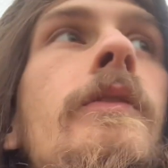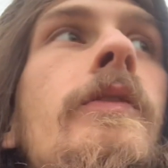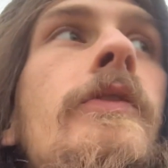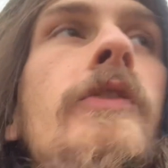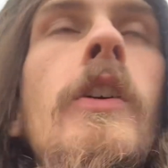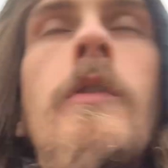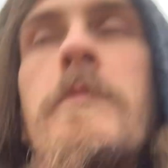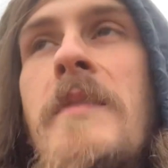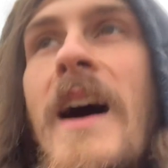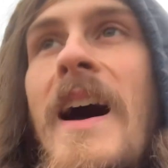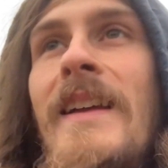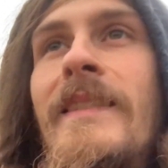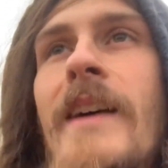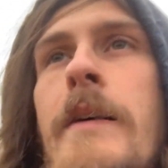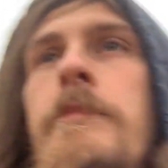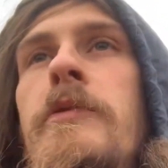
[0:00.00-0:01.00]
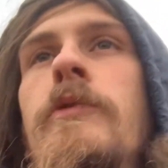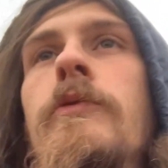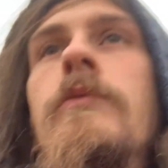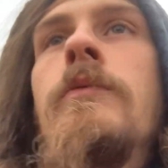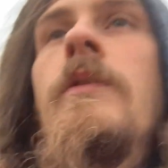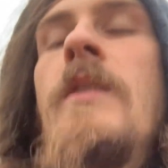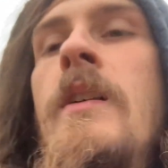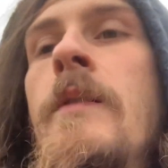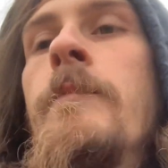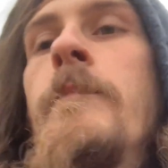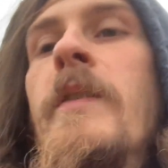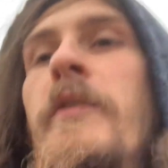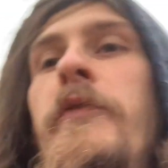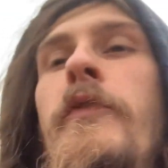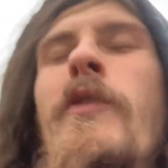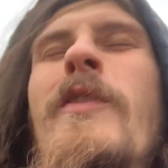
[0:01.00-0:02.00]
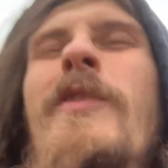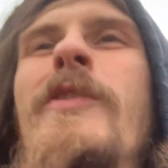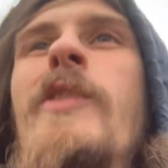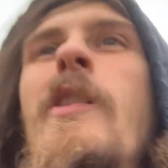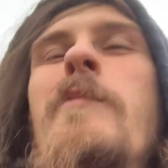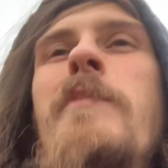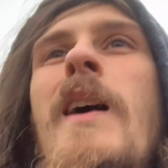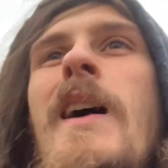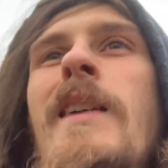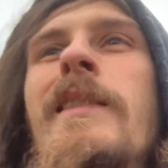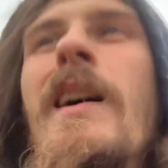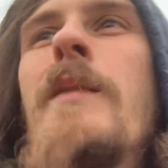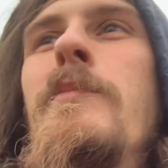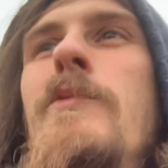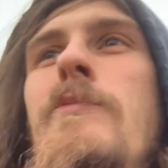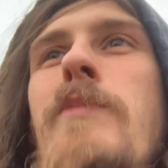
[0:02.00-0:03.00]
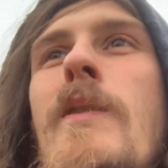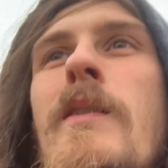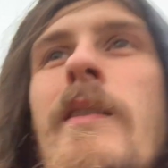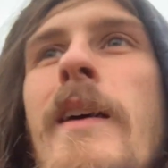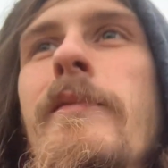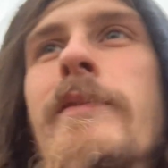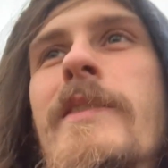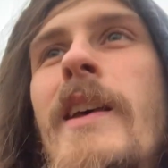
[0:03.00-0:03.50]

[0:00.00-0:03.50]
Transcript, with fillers: job got double before Job got double, bro, they was